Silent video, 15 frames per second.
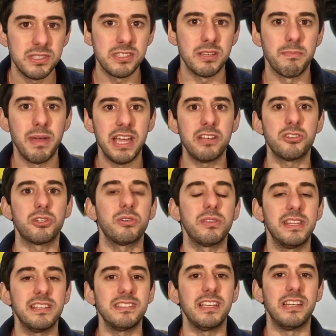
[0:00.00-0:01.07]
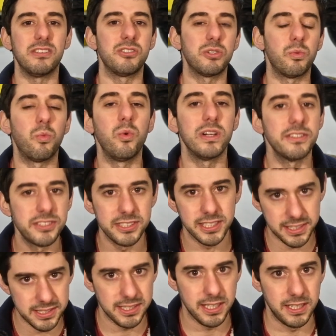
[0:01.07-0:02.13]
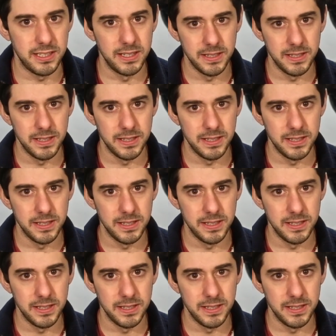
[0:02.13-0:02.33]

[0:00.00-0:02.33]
to make sure this engine will succeed.